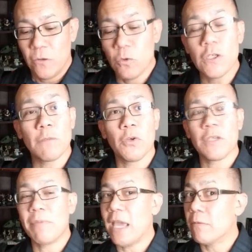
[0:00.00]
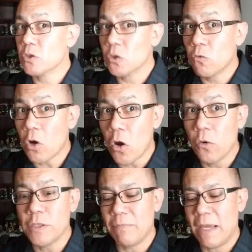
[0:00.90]
We're supposed to be able to
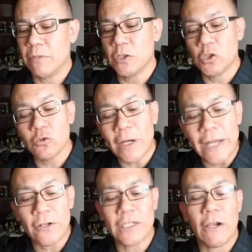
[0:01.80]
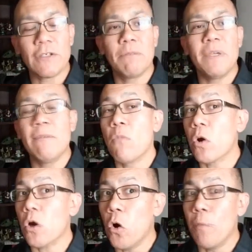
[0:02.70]
grow, to be able to train ourselves, to be
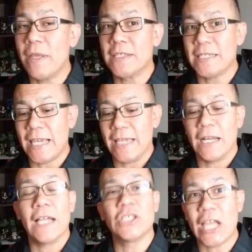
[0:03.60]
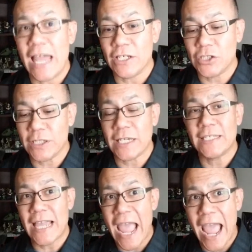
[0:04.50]
more open to taking on challenges
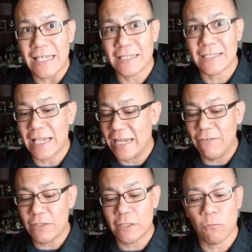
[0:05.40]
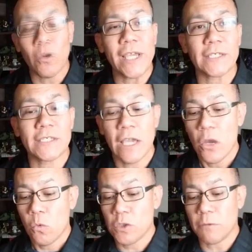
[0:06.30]
and tasks and even some risks.
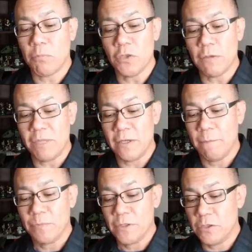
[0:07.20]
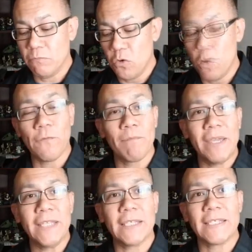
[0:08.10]
We're supposed to move from
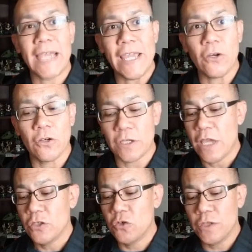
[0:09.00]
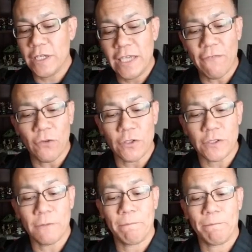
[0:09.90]
being the takers to the
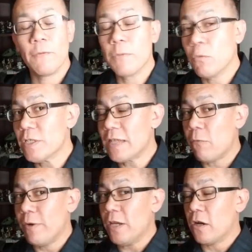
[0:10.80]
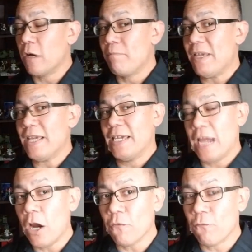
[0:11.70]
givers, from the ones that we are being
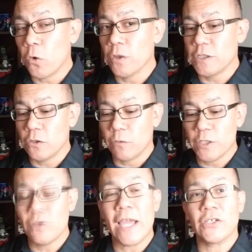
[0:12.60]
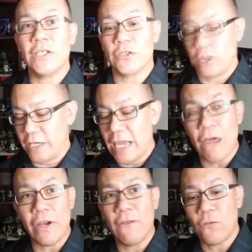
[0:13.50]
cared for to the ones who actually start
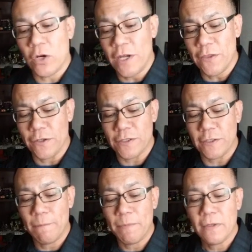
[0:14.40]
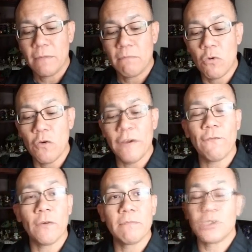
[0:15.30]
caring for others. Moving
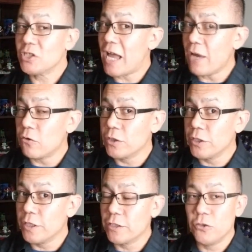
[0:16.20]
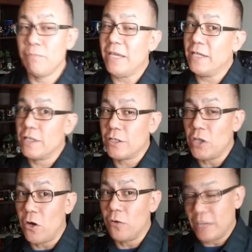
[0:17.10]
from childhood to being an
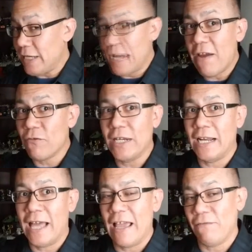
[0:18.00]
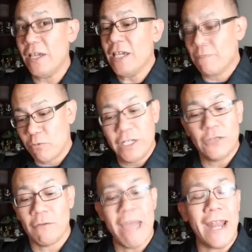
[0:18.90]
adult in everyday life is pretty
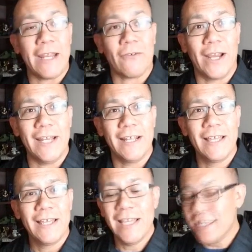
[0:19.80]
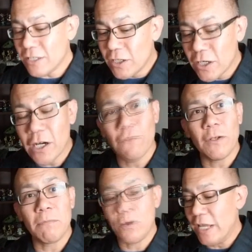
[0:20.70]
traumatic, right? It's
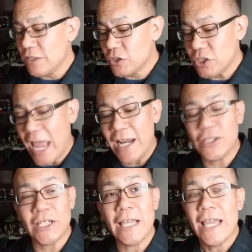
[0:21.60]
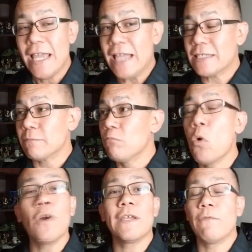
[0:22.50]
uncomfortable. It's challenging. It's
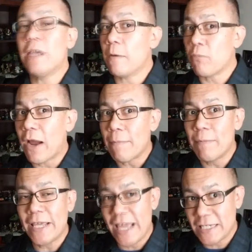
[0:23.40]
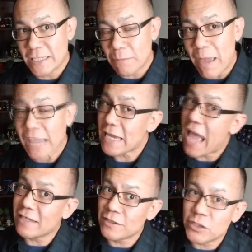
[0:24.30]
more than we could probably expect
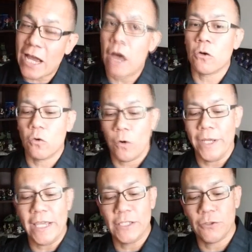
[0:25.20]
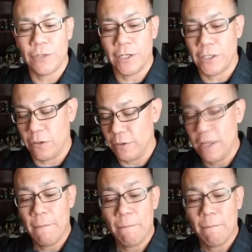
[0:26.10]
as a child growing into an adult.